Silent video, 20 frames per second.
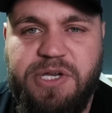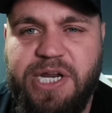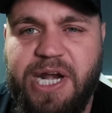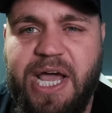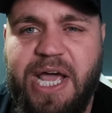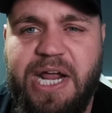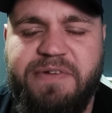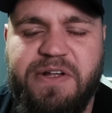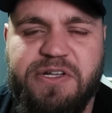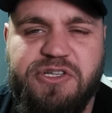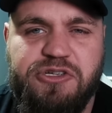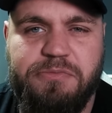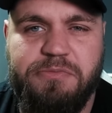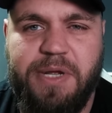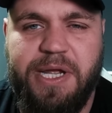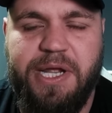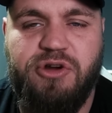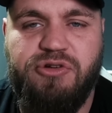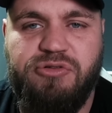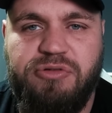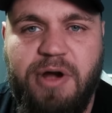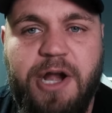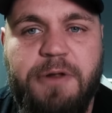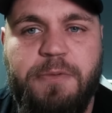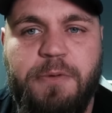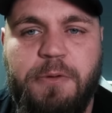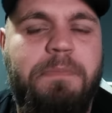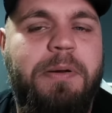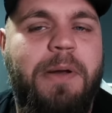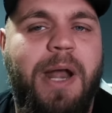United have had some
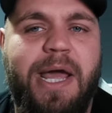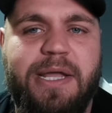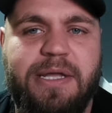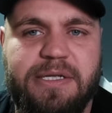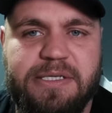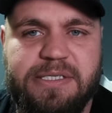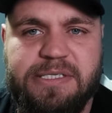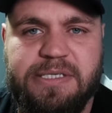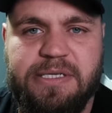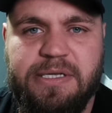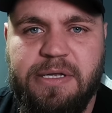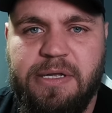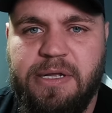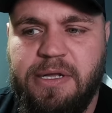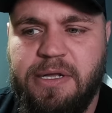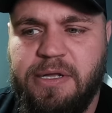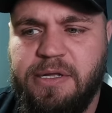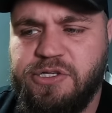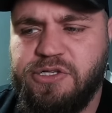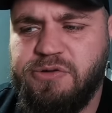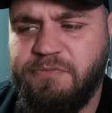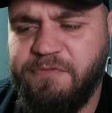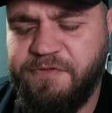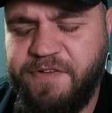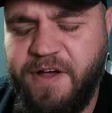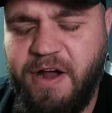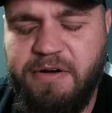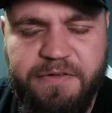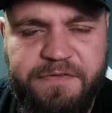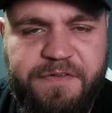incredible players. Some
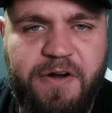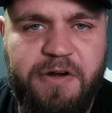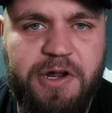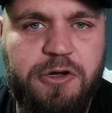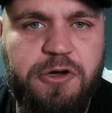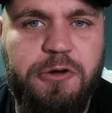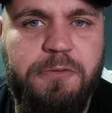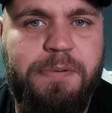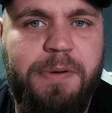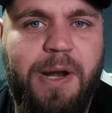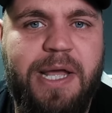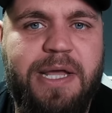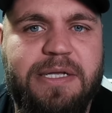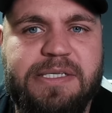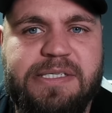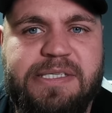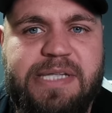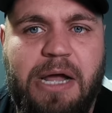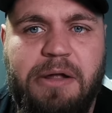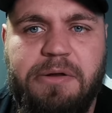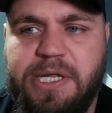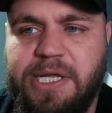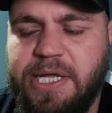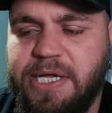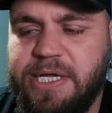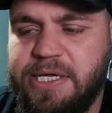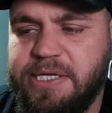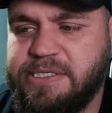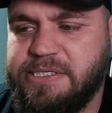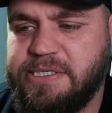very, very good players down the
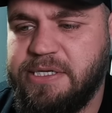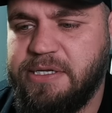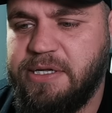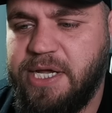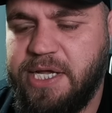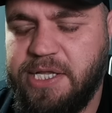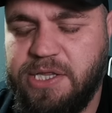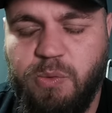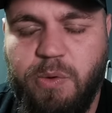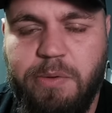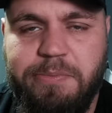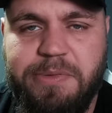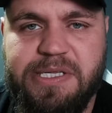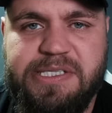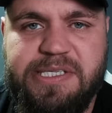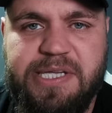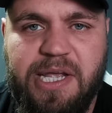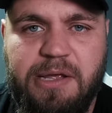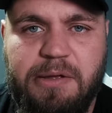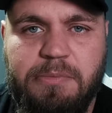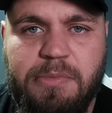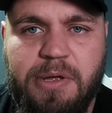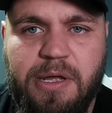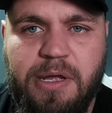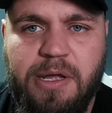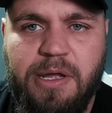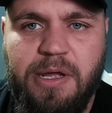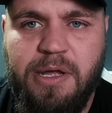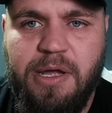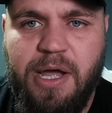years in the women's team.
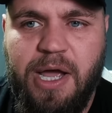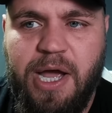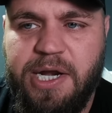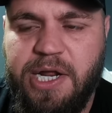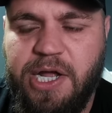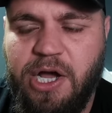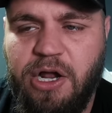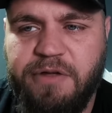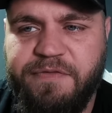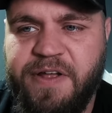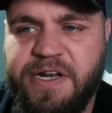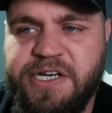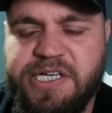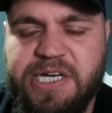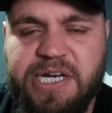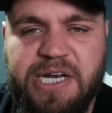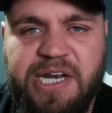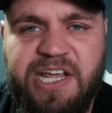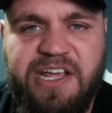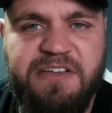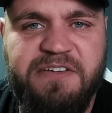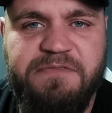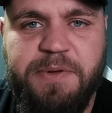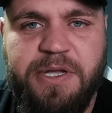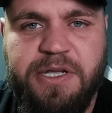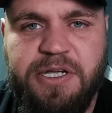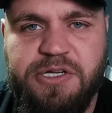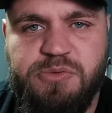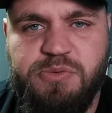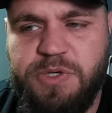And they all eventually leave
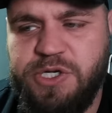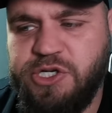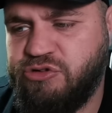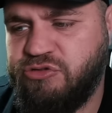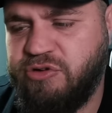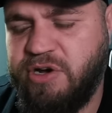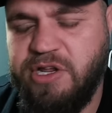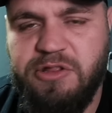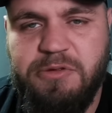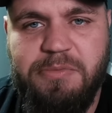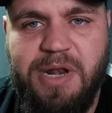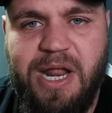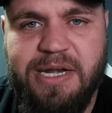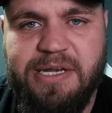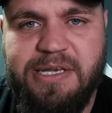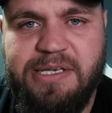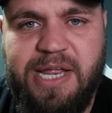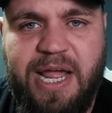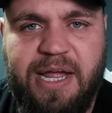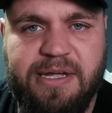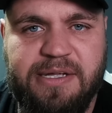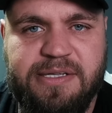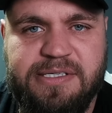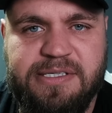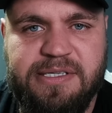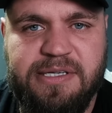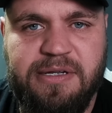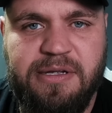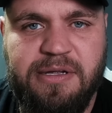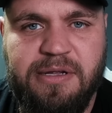because we treat them like dicks.